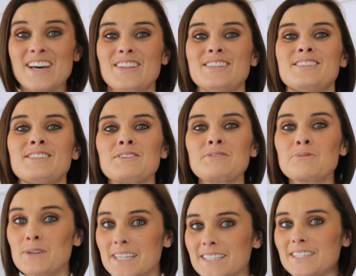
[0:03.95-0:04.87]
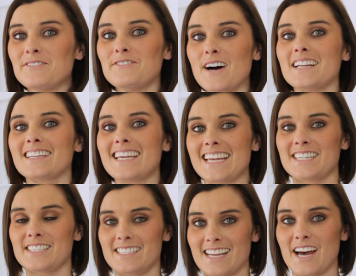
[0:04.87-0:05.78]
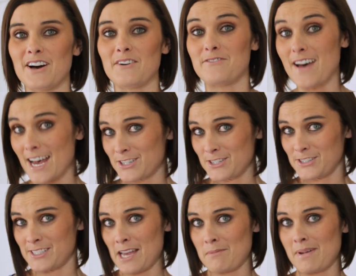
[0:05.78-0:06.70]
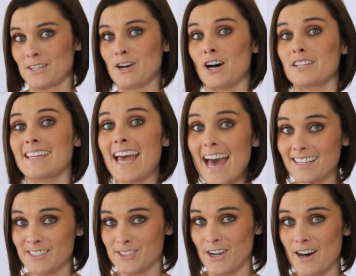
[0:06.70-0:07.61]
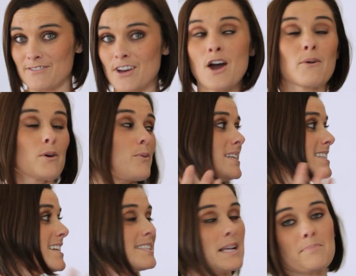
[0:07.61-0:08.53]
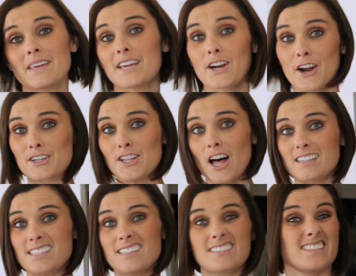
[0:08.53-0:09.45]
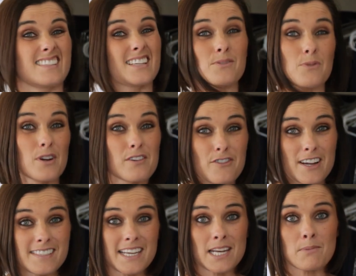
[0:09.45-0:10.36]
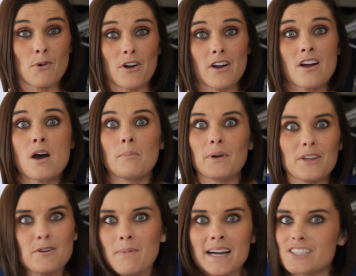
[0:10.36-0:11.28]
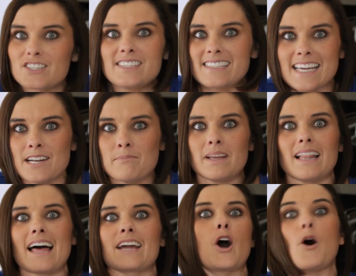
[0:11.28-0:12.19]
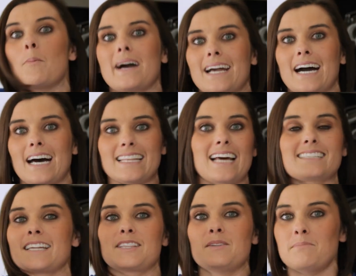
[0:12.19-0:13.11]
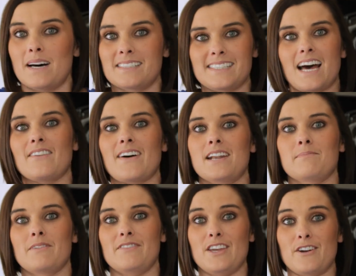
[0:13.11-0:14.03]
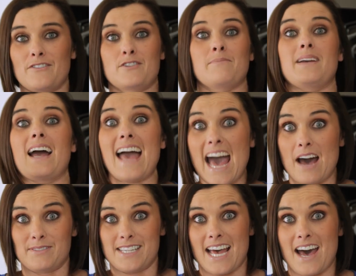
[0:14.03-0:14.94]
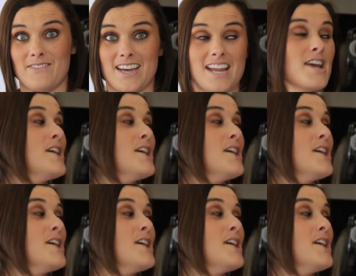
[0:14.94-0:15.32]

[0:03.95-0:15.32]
This is a really fun kin style fashion segment called Cast Off, where we take something in our closet that doesn't work for us anymore, but you might just see it and be like, oh my god, that's like the must have item of the year for me, I have to have it.